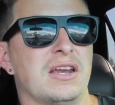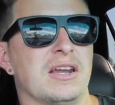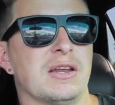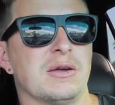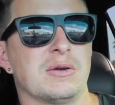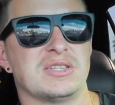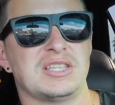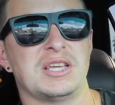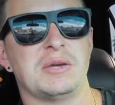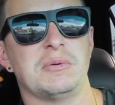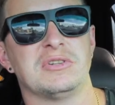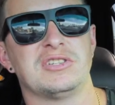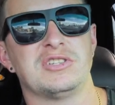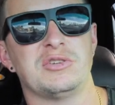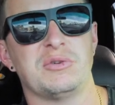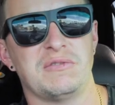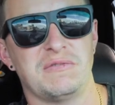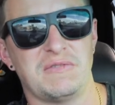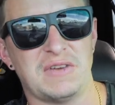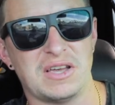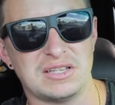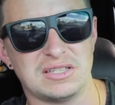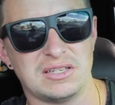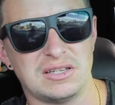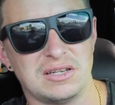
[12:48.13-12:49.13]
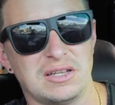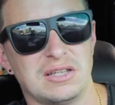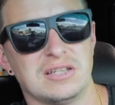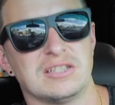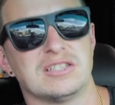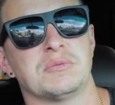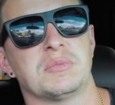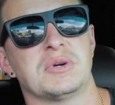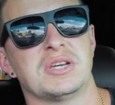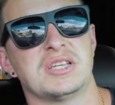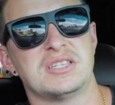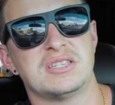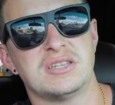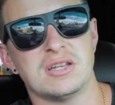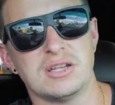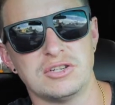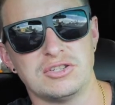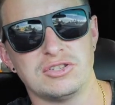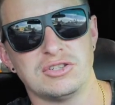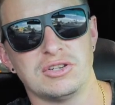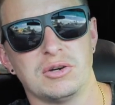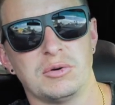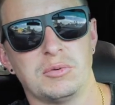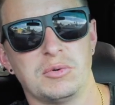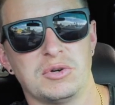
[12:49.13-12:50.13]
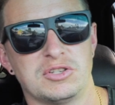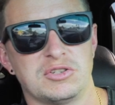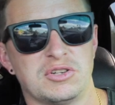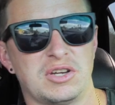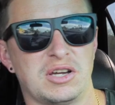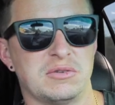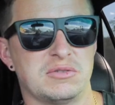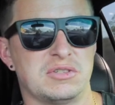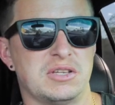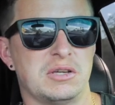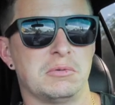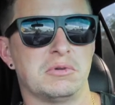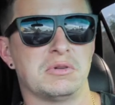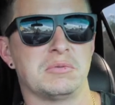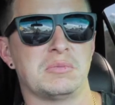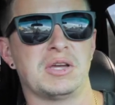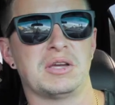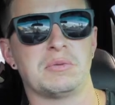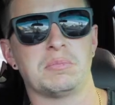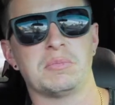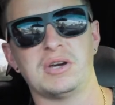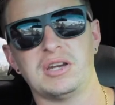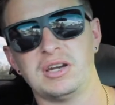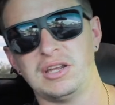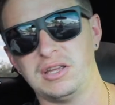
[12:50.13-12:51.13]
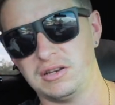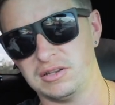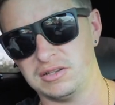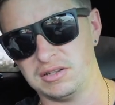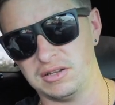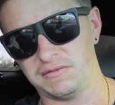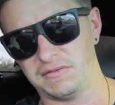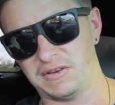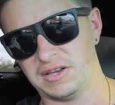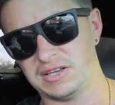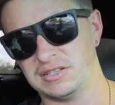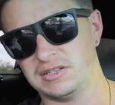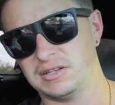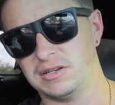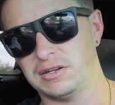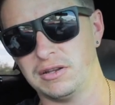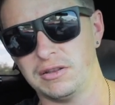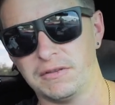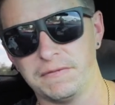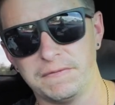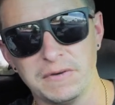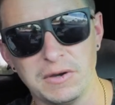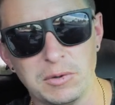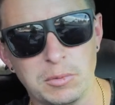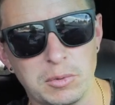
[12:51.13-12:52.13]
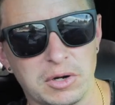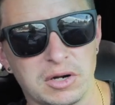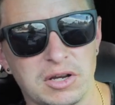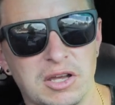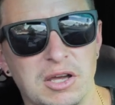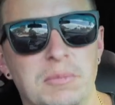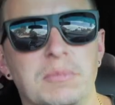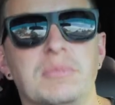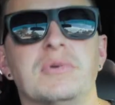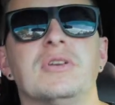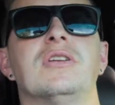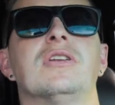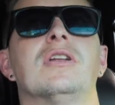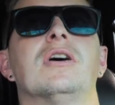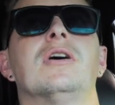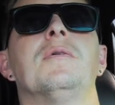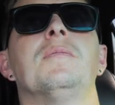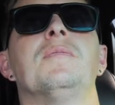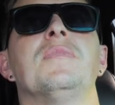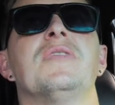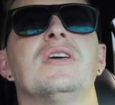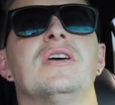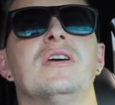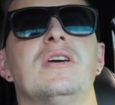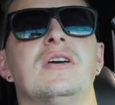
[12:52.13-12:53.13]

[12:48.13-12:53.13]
and I was able to invest it into my stunt show, which I was able to make money and invest it into the footwear company, you know?